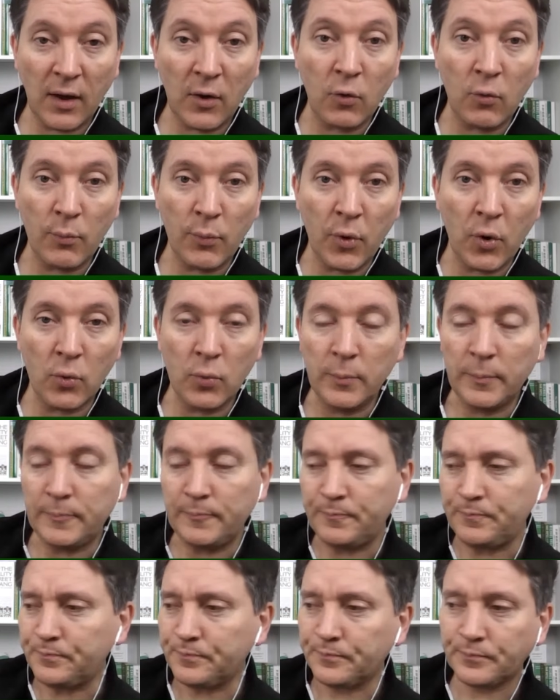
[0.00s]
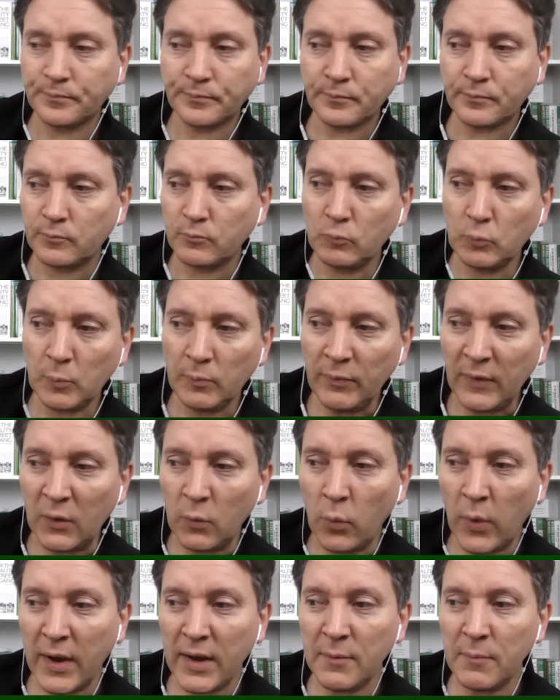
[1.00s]
When McGregor, O'Reilly,
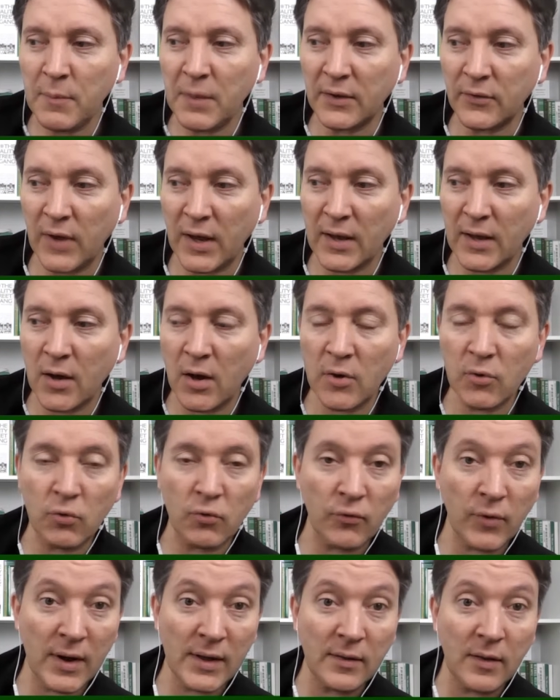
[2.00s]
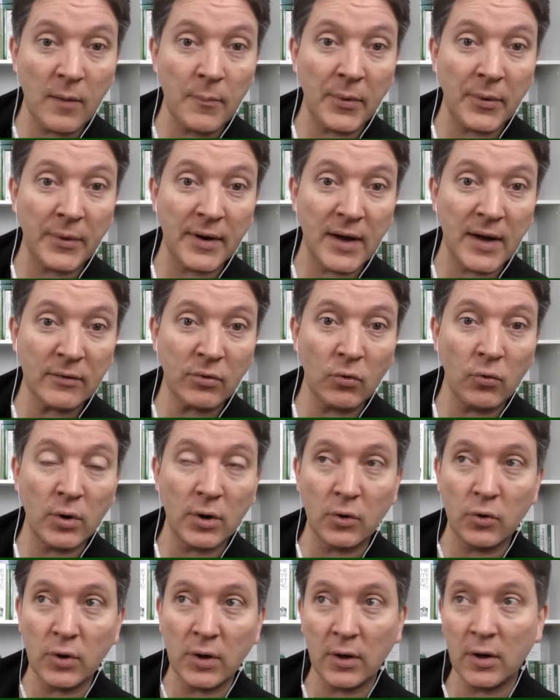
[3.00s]
Bernardo are looking up, Johnston, they're looking
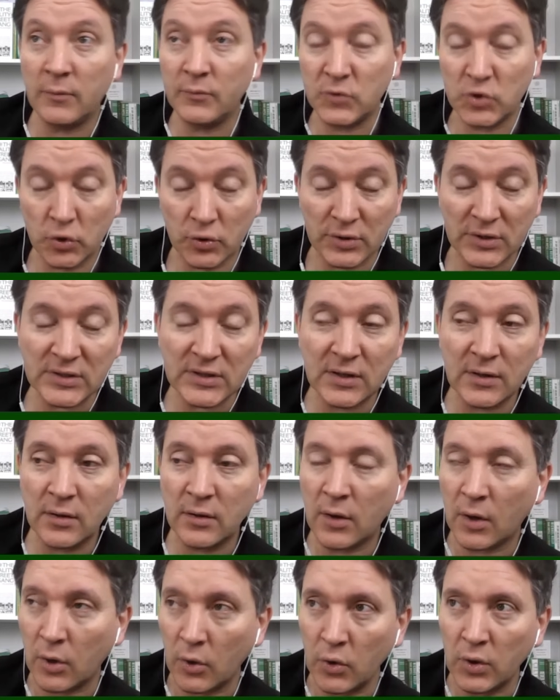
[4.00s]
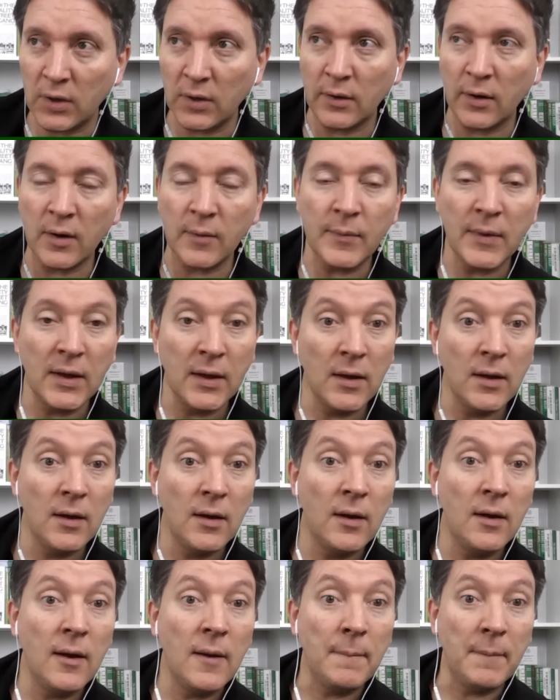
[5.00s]
up, Maeda's always making
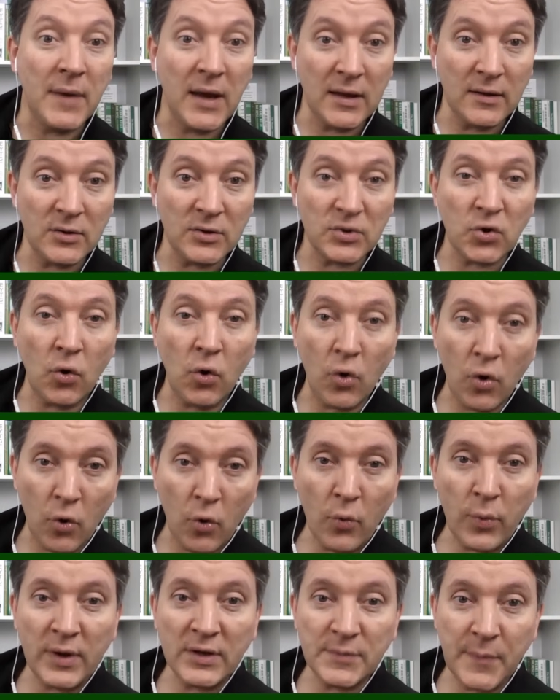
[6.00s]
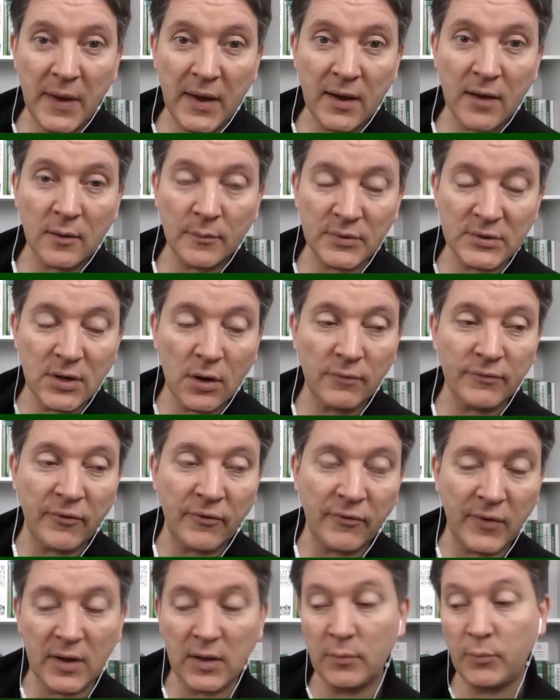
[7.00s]
himself available. He's going into the wee
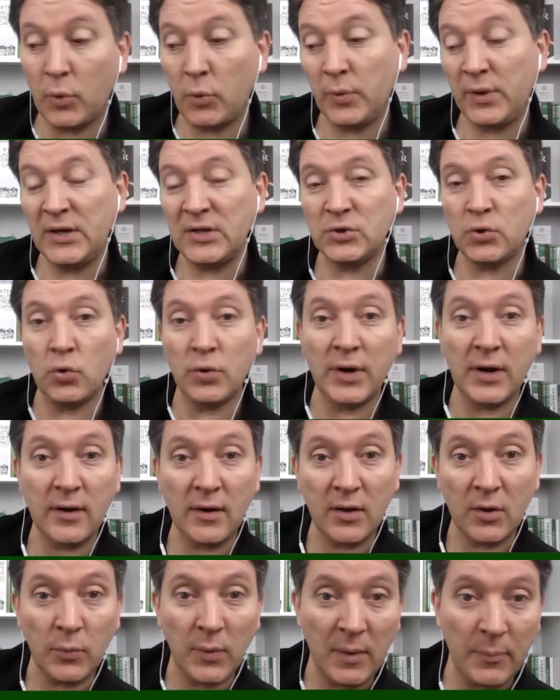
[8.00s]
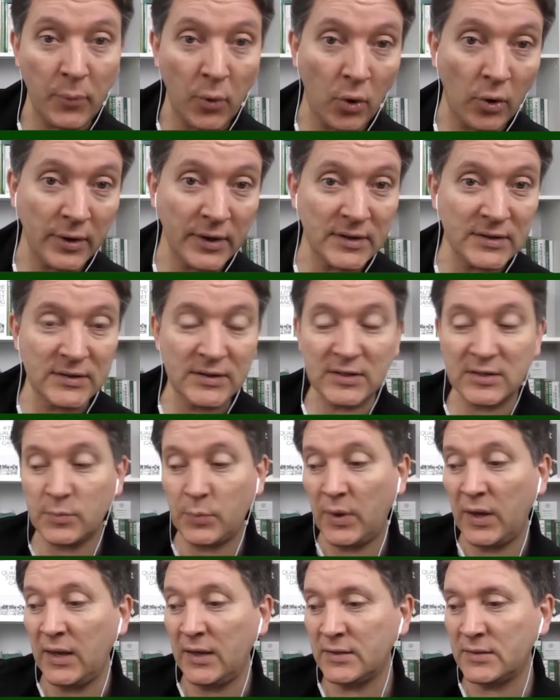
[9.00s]
pockets of space. I think there was
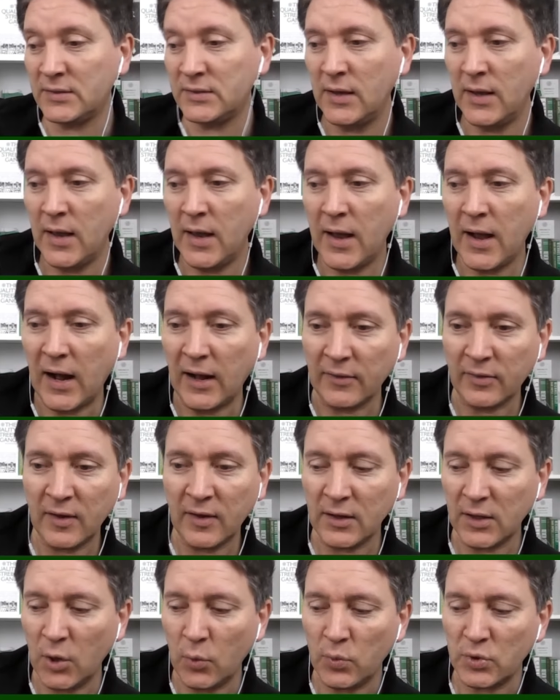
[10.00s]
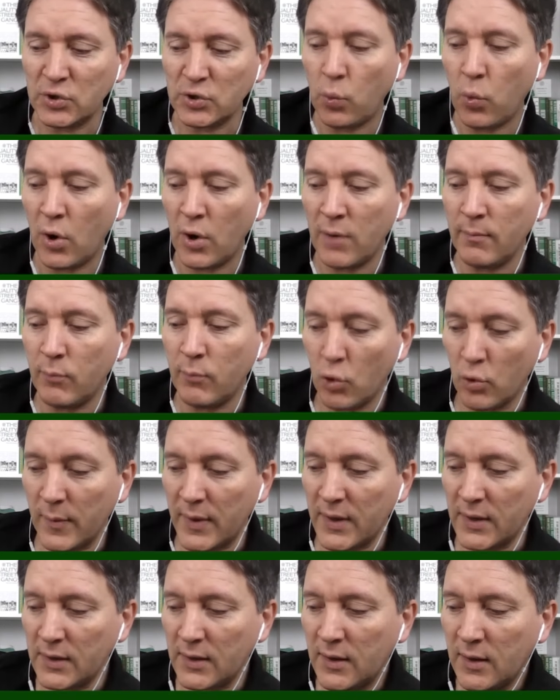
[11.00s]
one moment where he's done
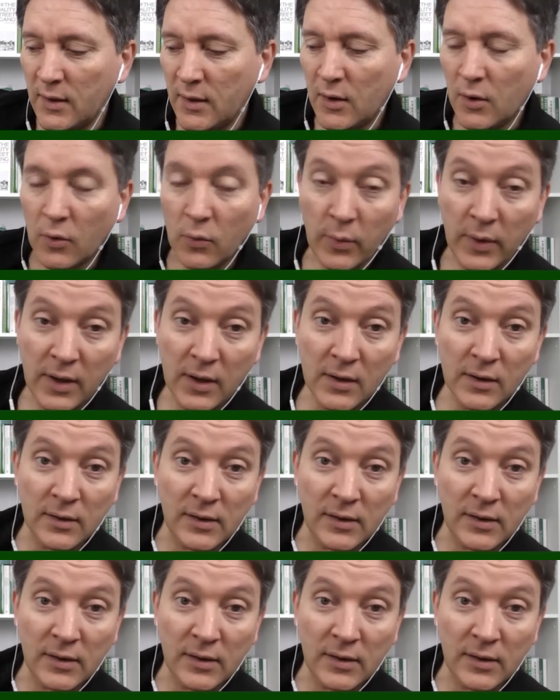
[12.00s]
that classic